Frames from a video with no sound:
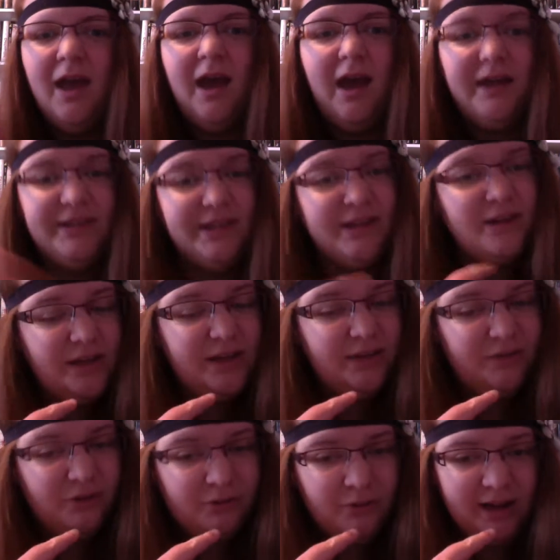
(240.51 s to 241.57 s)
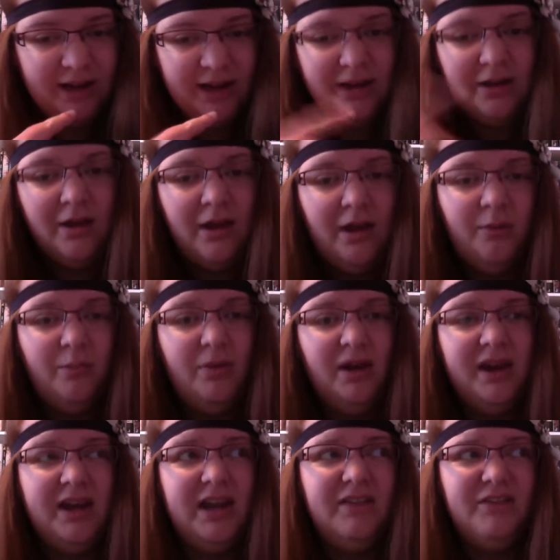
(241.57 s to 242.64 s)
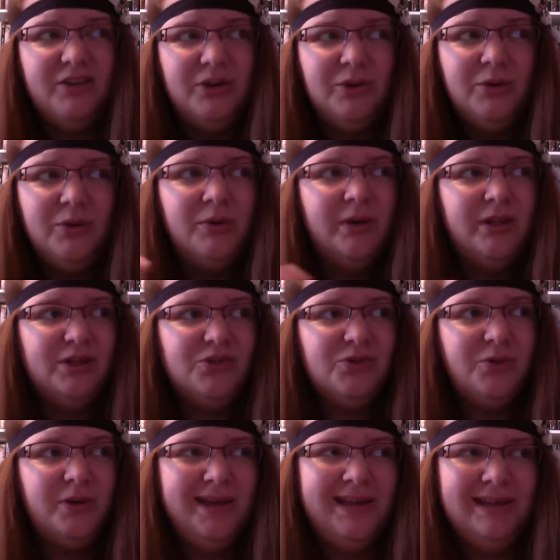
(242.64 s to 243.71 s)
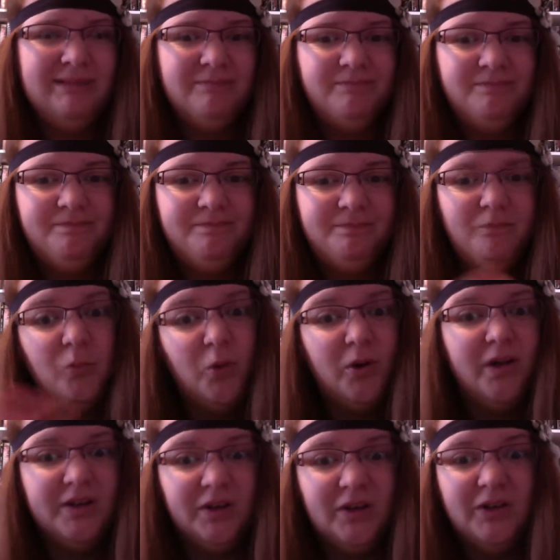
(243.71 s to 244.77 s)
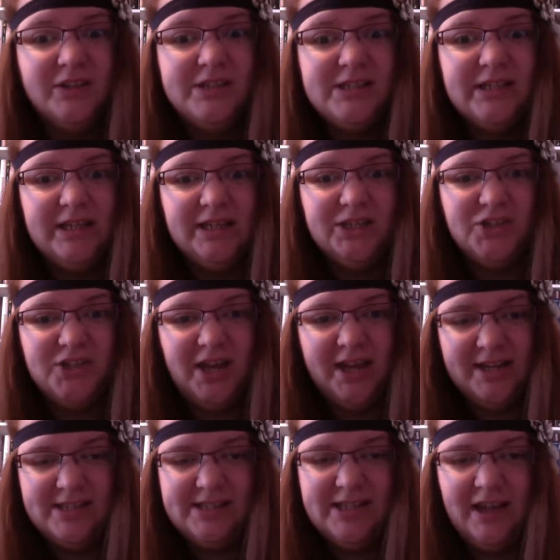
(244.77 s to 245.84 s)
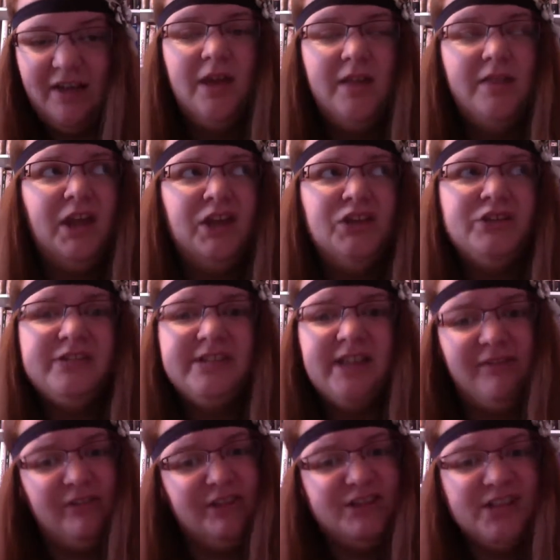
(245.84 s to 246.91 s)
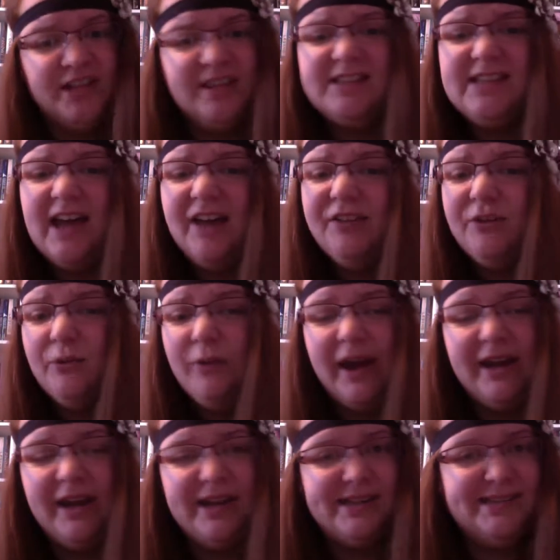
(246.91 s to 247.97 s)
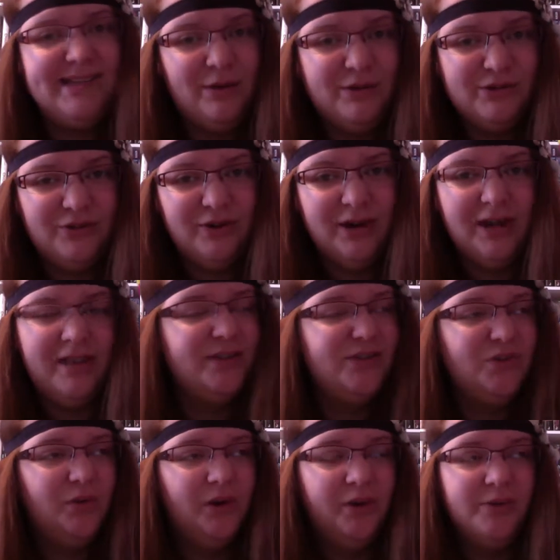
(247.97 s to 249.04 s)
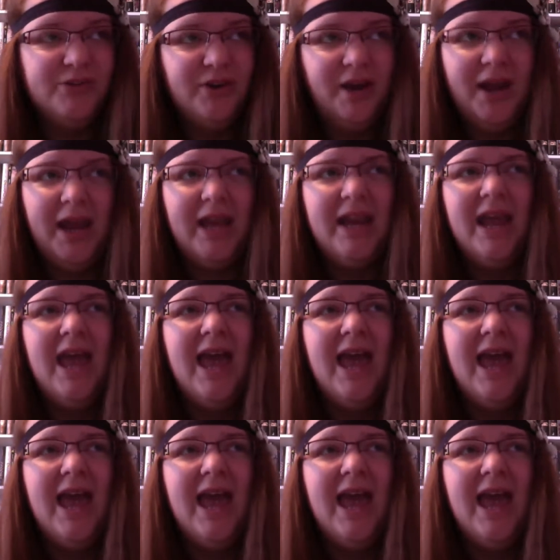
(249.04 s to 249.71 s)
I did not give it a rating, but if you enjoy more adult-ish kind of stuff, then you should definitely check this out. The writing style was great. The story was great.